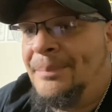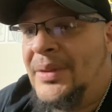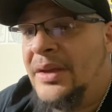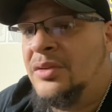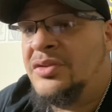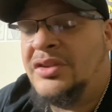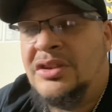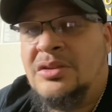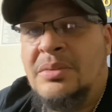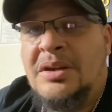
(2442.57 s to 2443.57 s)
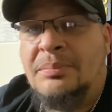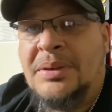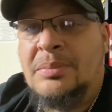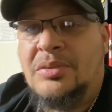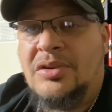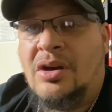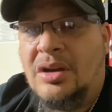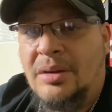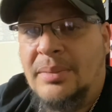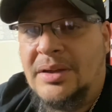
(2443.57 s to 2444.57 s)
I don't see too many people
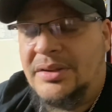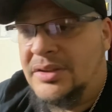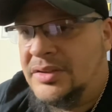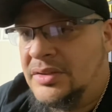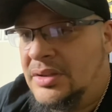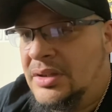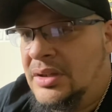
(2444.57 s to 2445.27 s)
talking about this.